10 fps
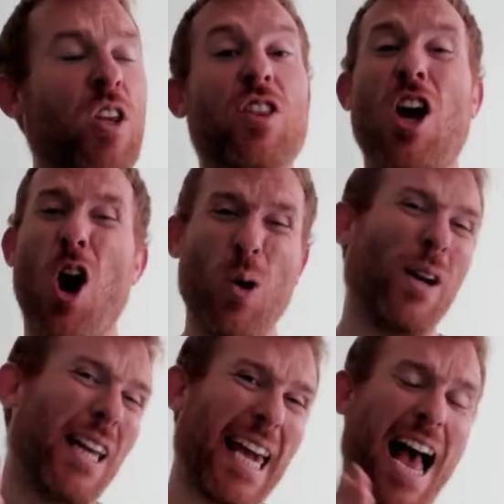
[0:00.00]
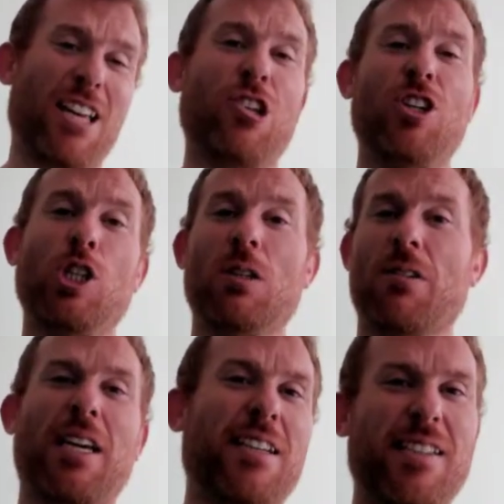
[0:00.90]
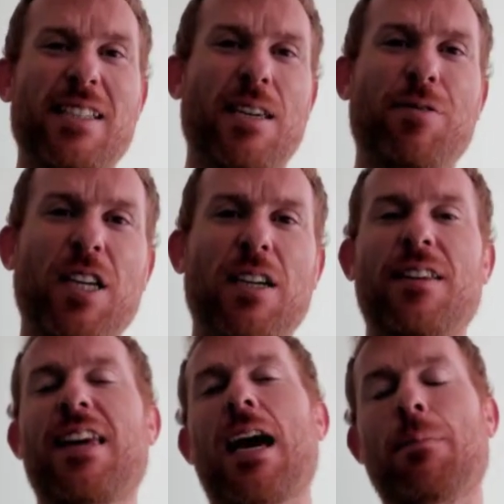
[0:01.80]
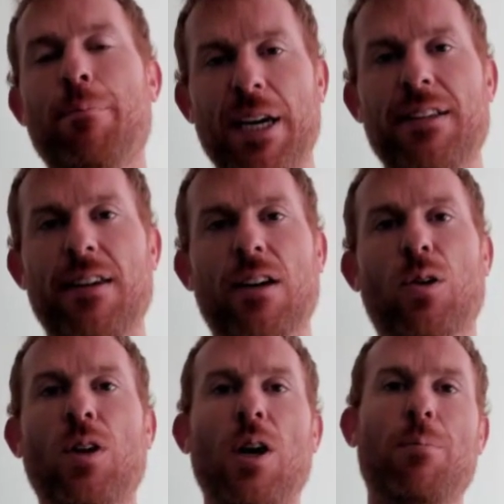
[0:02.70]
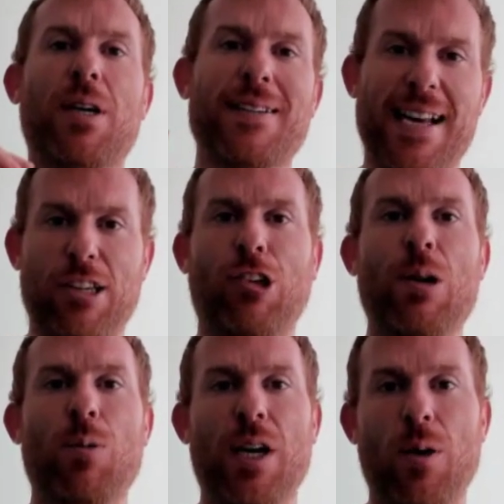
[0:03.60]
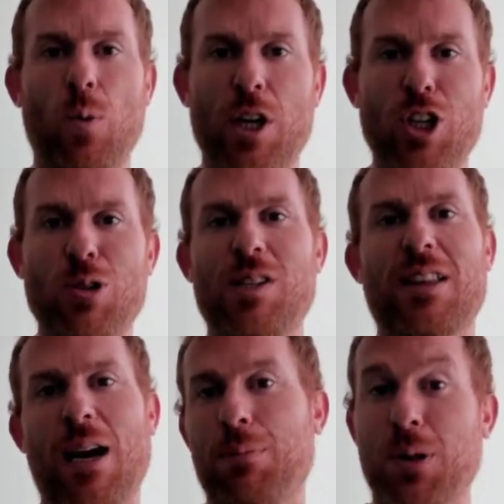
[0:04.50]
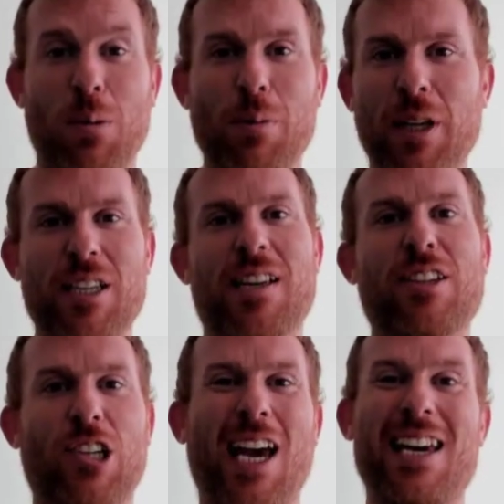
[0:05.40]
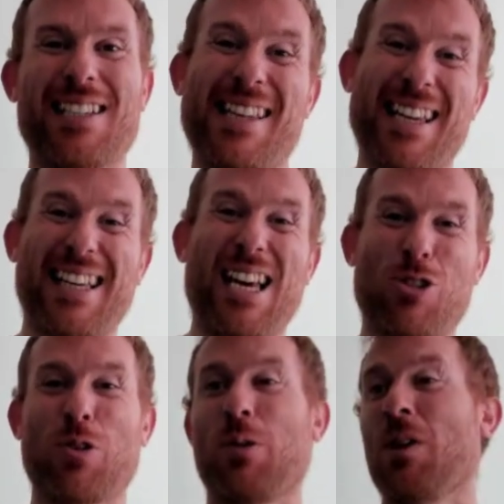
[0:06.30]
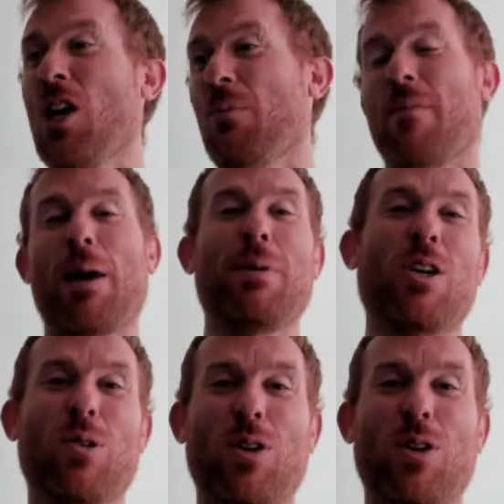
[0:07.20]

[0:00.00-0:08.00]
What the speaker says: The only catch is you don't get a certificate at the end. Big deal, because actually we're using that probably as educators in the classroom. Maybe you're